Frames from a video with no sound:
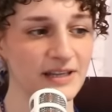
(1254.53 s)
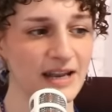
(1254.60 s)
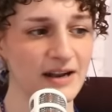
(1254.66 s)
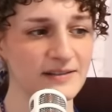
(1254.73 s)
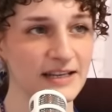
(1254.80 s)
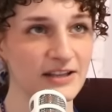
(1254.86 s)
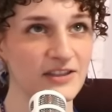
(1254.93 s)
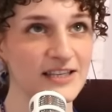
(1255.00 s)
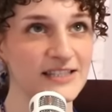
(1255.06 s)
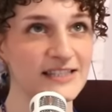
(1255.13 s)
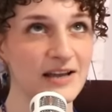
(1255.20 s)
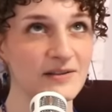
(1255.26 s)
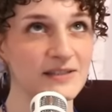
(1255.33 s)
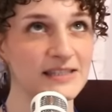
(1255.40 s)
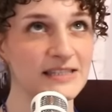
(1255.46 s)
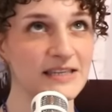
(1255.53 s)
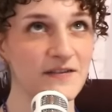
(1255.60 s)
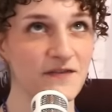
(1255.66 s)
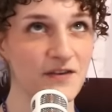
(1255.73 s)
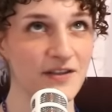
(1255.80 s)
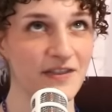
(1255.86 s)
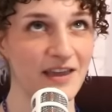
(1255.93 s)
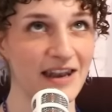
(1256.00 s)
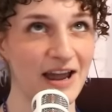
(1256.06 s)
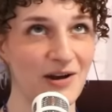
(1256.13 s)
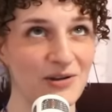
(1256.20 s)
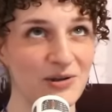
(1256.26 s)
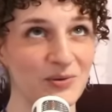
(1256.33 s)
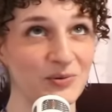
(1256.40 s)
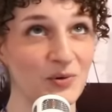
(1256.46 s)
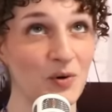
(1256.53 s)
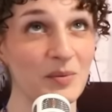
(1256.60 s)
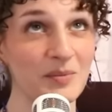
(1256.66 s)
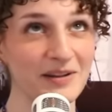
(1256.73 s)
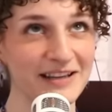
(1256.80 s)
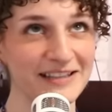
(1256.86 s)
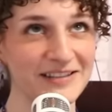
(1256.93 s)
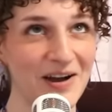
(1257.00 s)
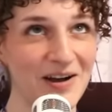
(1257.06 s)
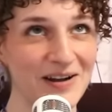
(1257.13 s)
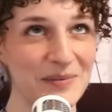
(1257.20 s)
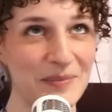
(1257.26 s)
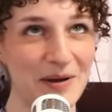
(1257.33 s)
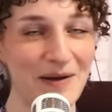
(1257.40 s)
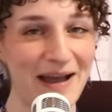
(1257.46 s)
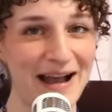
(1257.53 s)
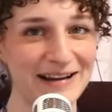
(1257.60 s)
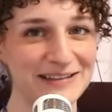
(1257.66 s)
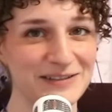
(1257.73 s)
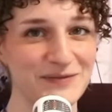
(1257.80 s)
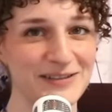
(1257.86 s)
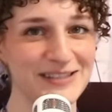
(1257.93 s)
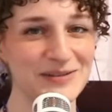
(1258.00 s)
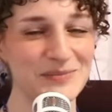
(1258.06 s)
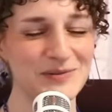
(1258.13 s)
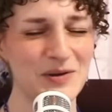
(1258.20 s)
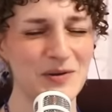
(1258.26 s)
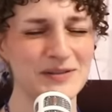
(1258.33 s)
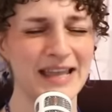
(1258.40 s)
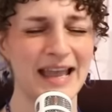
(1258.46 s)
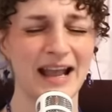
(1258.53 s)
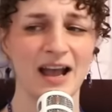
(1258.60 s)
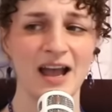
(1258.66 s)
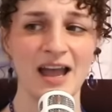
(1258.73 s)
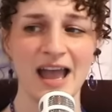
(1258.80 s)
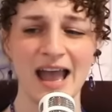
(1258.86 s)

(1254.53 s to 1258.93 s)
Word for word: and i was like this sounds different than how you normally talk about activism so i was like